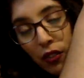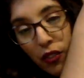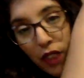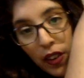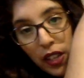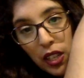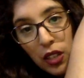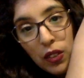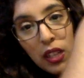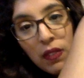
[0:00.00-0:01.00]
Very
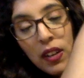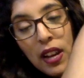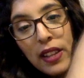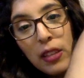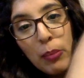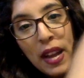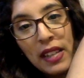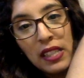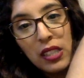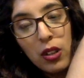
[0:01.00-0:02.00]
cute. They even had the
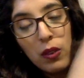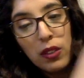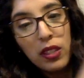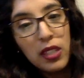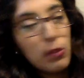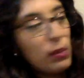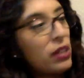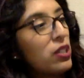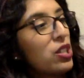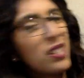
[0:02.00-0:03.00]
pants to go with this, but
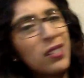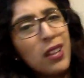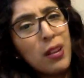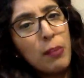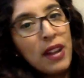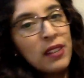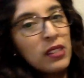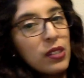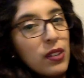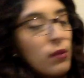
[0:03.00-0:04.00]
she has a lot of
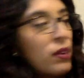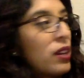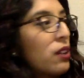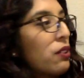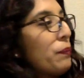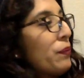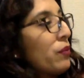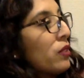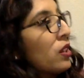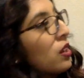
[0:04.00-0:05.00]
pants, so I didn't want to
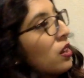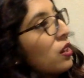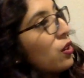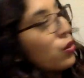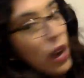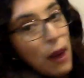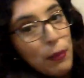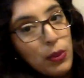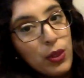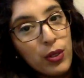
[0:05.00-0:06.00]
grab
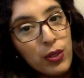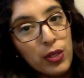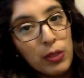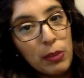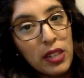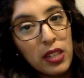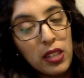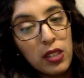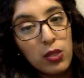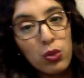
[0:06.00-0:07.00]
those. But I thought
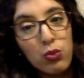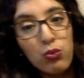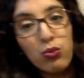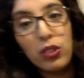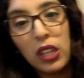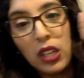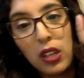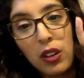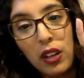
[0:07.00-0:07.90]
this was really cute.